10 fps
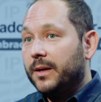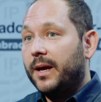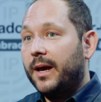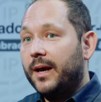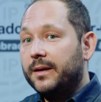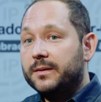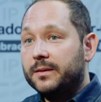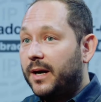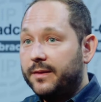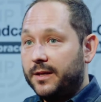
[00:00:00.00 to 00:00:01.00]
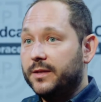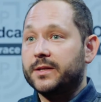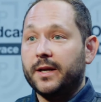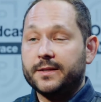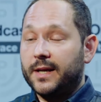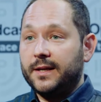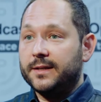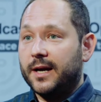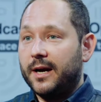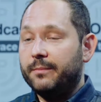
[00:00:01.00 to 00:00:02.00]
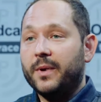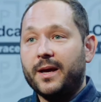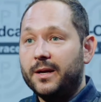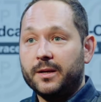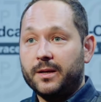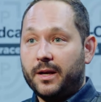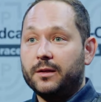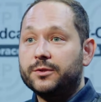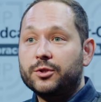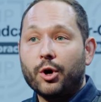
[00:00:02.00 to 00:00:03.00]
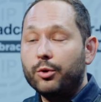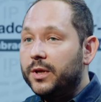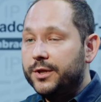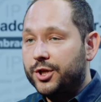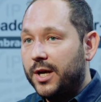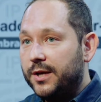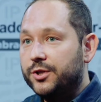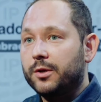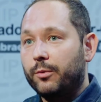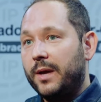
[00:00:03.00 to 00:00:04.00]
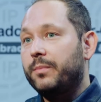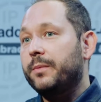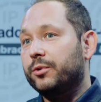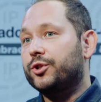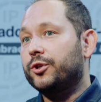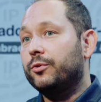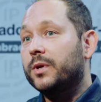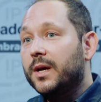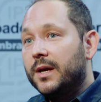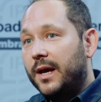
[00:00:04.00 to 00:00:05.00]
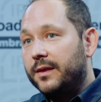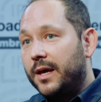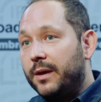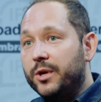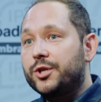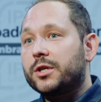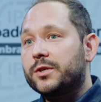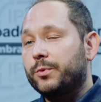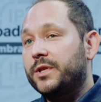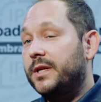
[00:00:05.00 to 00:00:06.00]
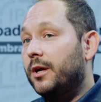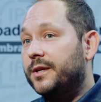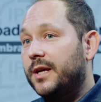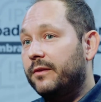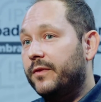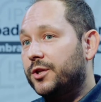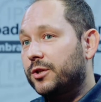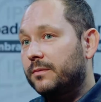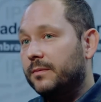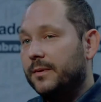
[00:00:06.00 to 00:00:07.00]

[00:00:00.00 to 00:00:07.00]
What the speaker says: And I think it's an exciting time, and it'll totally change the way people shoot and the images we see on television.